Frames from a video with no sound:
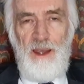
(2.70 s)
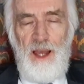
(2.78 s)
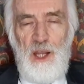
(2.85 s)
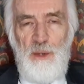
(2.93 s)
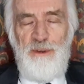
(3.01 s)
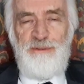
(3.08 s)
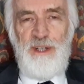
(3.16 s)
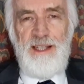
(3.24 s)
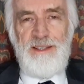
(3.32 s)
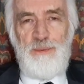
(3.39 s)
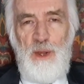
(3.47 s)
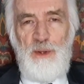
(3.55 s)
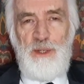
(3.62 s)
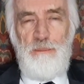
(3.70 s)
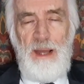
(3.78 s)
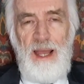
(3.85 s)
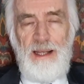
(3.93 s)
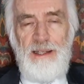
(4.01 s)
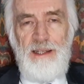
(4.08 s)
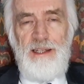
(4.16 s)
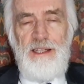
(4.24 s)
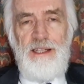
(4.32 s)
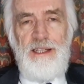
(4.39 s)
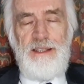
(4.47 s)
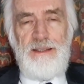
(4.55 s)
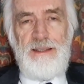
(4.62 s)
Hello, my friends, welcome back.
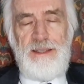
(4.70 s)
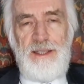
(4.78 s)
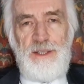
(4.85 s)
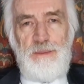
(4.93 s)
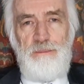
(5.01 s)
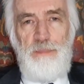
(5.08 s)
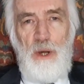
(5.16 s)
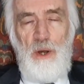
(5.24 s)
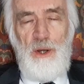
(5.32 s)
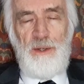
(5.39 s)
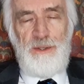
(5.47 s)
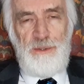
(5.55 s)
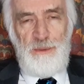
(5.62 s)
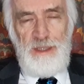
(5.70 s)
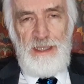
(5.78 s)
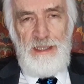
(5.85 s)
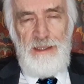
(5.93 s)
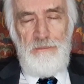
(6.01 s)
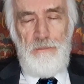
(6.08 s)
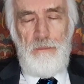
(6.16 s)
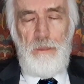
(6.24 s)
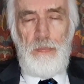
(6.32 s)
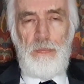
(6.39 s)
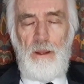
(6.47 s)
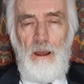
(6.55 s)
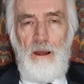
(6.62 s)
This is part three
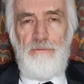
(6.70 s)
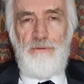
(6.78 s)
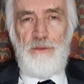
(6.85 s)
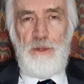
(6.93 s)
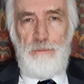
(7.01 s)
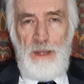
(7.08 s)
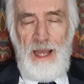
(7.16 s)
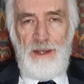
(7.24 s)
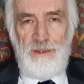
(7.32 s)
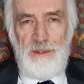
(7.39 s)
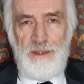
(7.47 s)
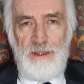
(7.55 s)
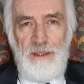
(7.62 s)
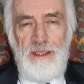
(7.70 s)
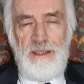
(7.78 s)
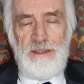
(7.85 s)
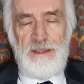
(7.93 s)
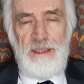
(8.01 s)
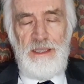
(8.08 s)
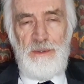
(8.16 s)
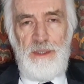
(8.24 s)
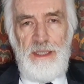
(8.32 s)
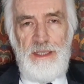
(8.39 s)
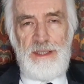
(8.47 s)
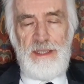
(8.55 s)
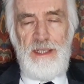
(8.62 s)
of the Path
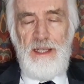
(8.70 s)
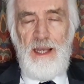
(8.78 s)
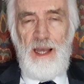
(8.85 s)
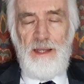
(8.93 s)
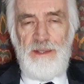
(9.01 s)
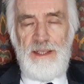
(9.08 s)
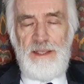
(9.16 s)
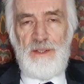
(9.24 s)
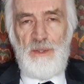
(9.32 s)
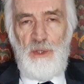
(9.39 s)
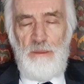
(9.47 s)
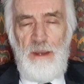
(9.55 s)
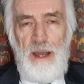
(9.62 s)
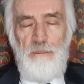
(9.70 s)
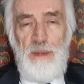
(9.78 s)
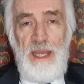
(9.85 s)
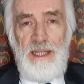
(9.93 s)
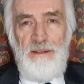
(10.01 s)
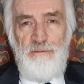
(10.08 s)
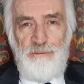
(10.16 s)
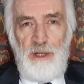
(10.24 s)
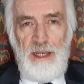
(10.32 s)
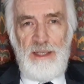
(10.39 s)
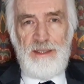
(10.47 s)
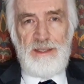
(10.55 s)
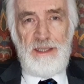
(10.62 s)
series, and this is all about making
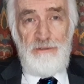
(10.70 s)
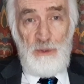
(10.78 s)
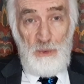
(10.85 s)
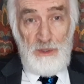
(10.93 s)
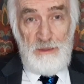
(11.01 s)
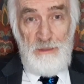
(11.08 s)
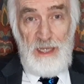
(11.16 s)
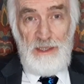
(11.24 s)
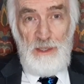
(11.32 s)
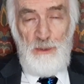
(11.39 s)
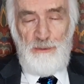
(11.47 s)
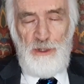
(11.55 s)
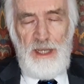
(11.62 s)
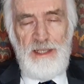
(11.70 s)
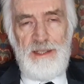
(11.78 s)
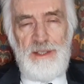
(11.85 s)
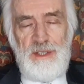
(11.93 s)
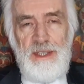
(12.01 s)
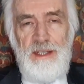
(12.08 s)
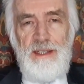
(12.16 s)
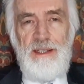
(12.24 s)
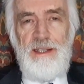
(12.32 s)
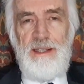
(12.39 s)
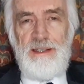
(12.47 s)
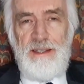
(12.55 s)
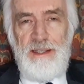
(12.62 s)
friends. If you want to make new friends,
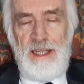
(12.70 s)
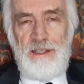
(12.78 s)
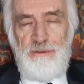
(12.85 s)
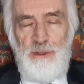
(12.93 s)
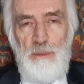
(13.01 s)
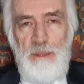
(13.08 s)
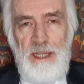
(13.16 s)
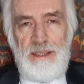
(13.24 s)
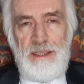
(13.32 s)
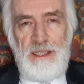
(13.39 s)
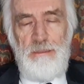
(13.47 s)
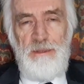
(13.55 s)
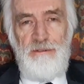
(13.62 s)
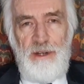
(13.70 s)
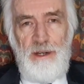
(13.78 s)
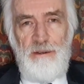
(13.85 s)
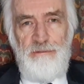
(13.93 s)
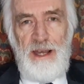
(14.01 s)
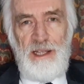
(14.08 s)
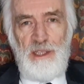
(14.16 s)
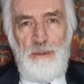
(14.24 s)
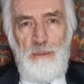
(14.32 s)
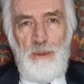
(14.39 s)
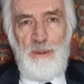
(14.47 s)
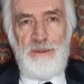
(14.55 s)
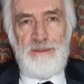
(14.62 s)
the next few minutes are going to be very
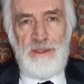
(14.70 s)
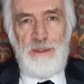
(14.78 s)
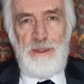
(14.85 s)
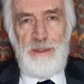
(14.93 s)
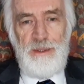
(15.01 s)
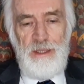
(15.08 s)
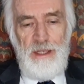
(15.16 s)
valuable to you.